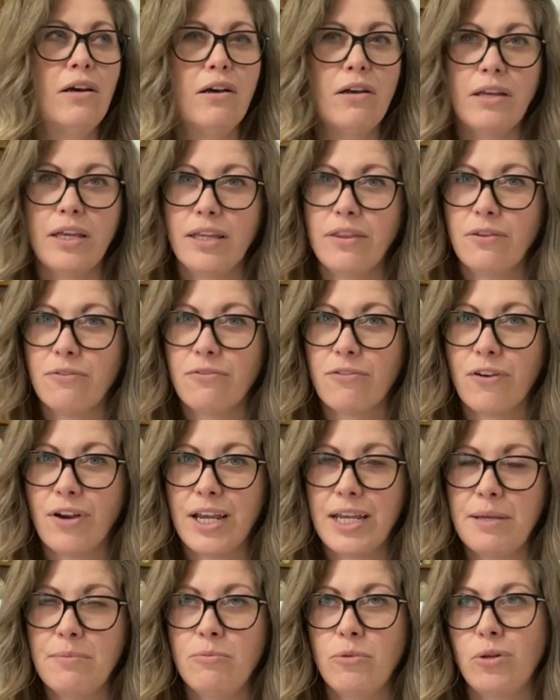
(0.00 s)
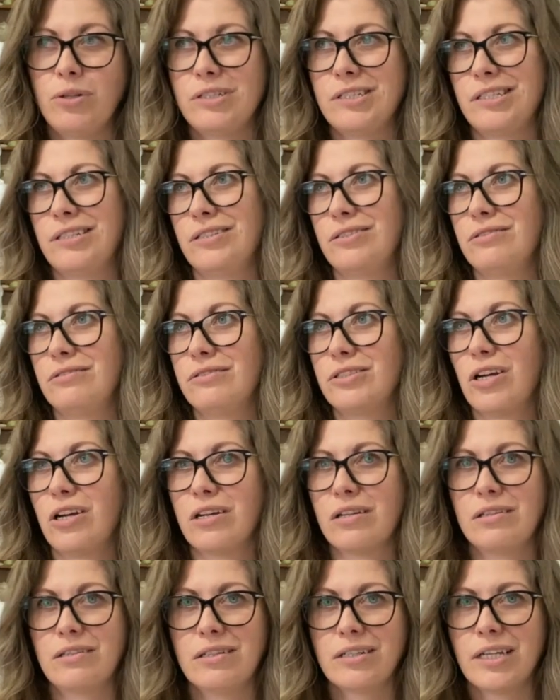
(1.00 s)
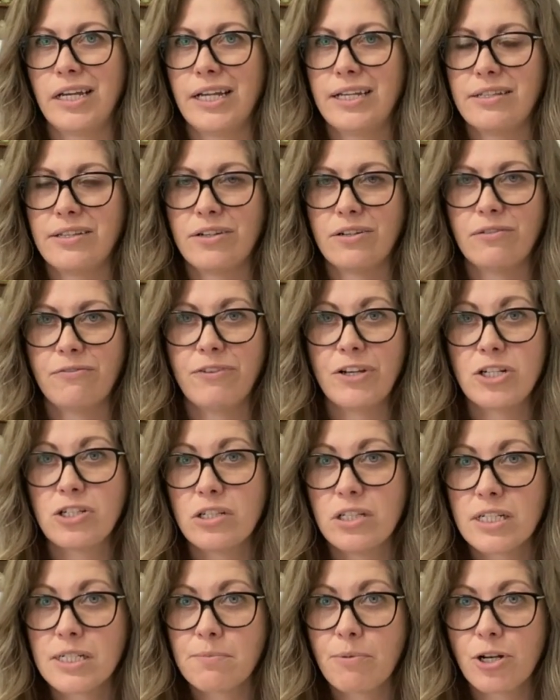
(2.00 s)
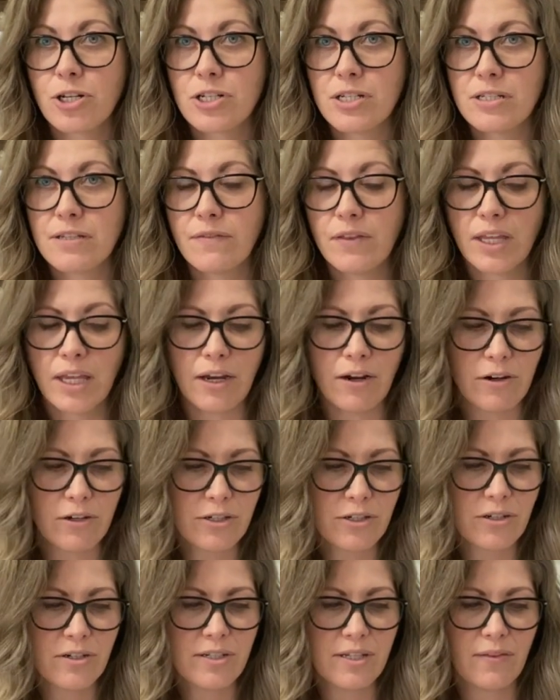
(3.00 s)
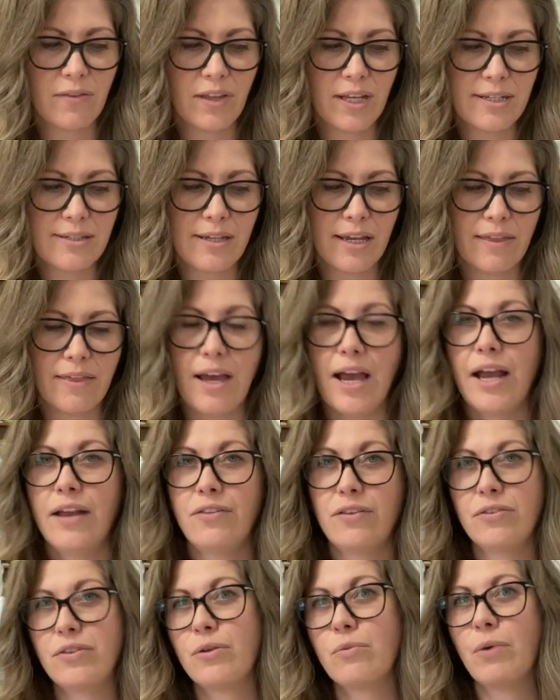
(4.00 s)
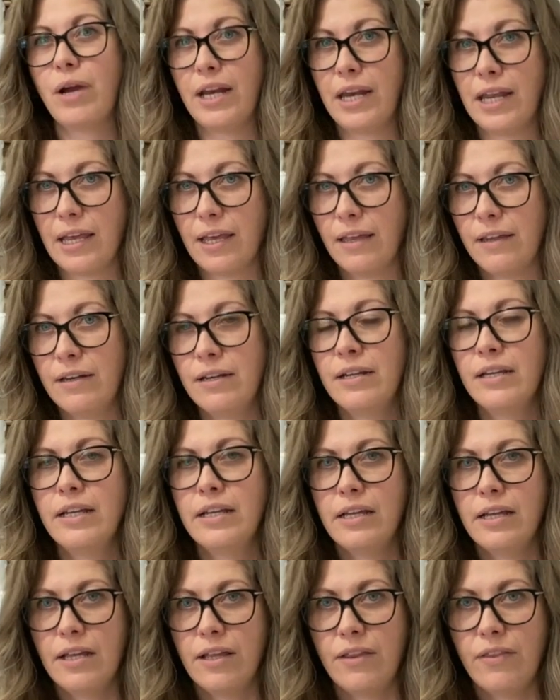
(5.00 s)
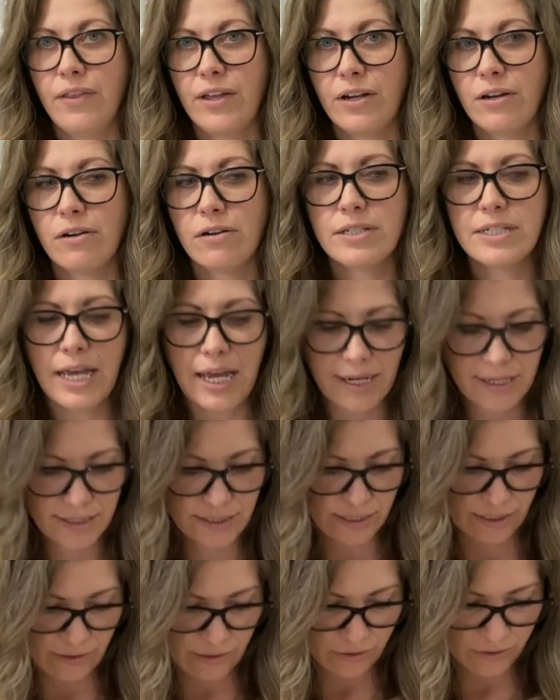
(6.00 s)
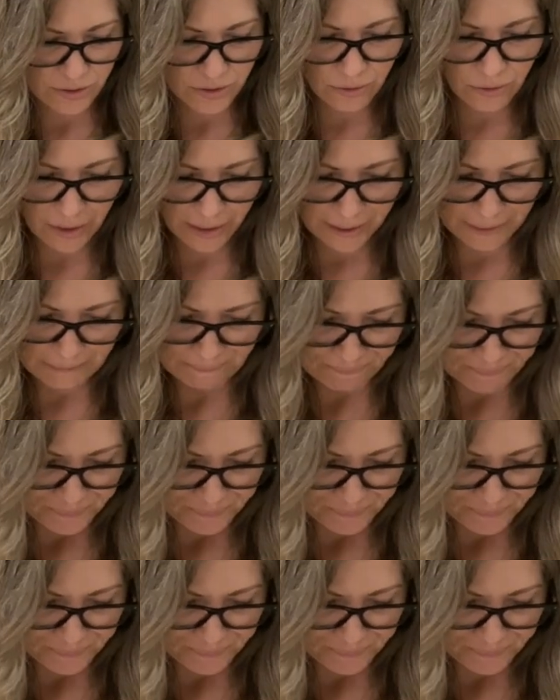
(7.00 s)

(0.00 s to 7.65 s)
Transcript: in the frame, to look at their facial expressions of the characters and things like that, and then they're writing in their text and their story.